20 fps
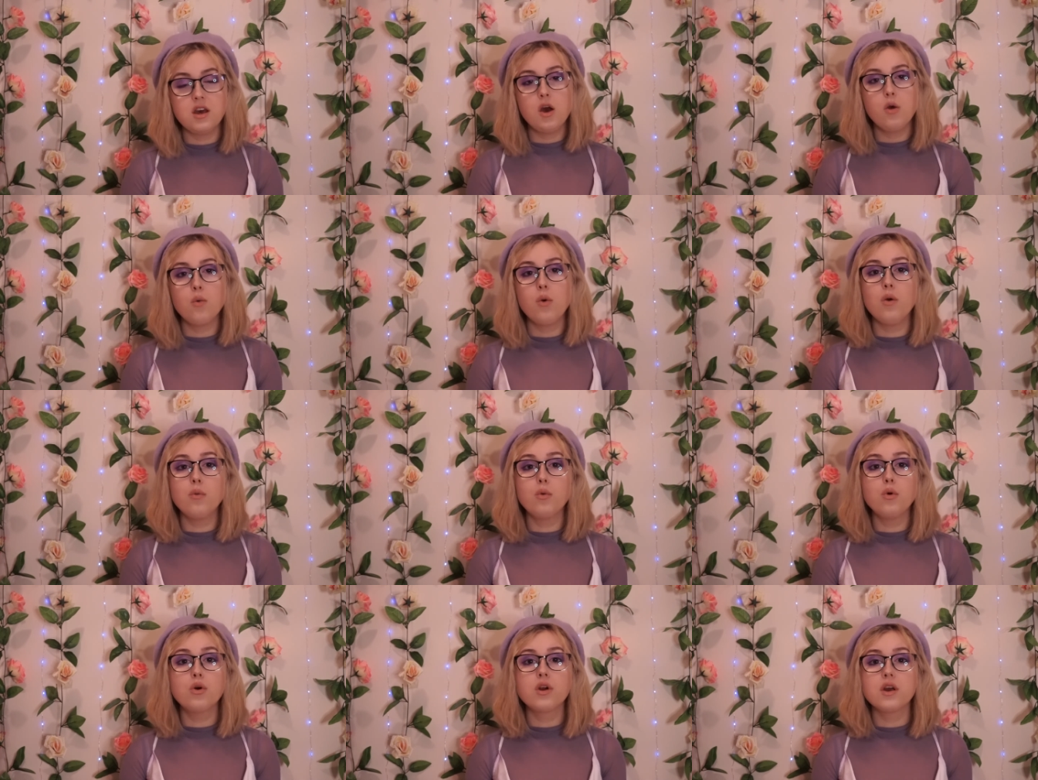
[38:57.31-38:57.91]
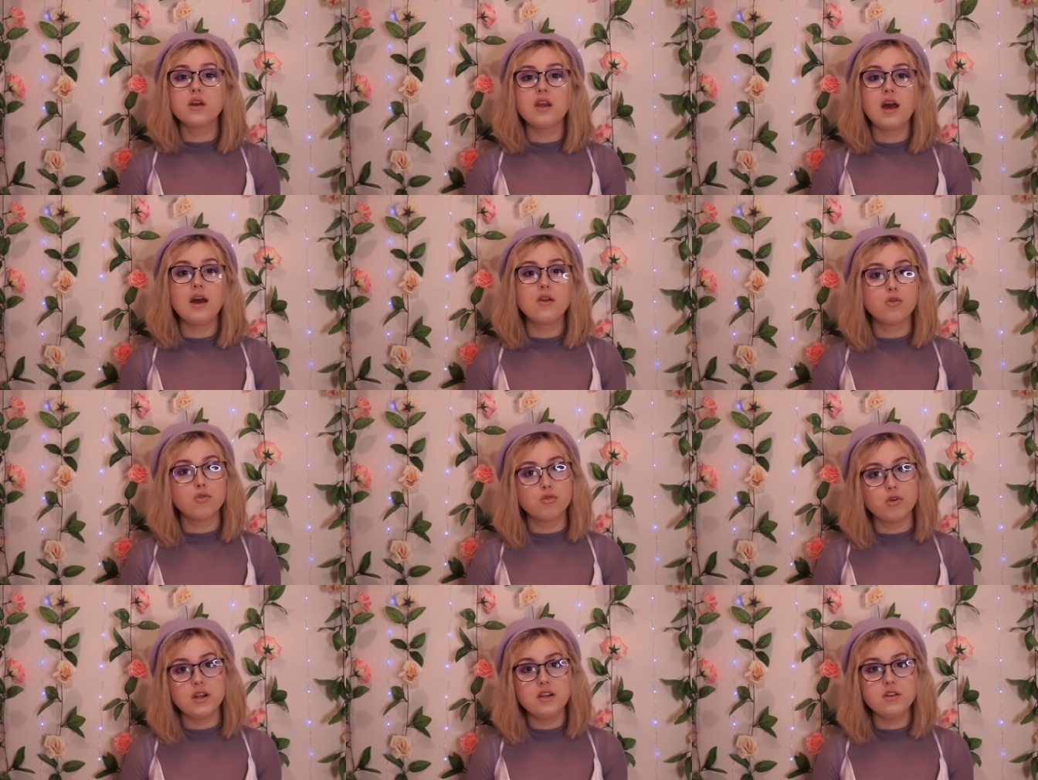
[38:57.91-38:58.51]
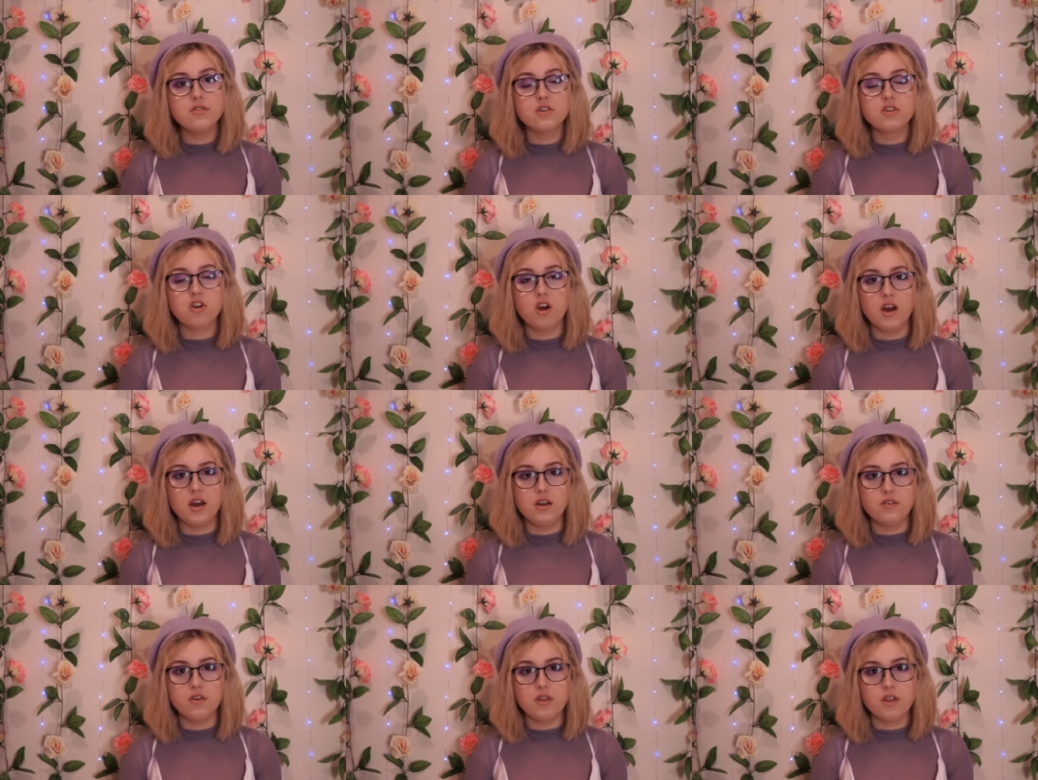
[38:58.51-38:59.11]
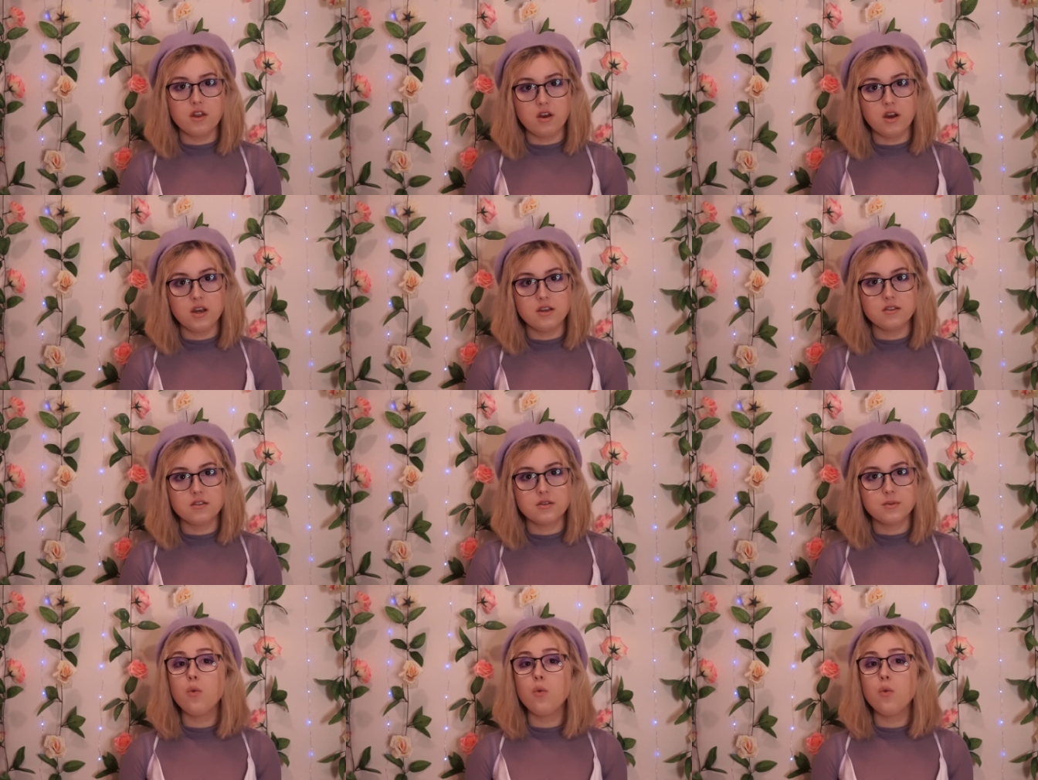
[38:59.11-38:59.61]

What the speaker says: where Walken had already retired for the night.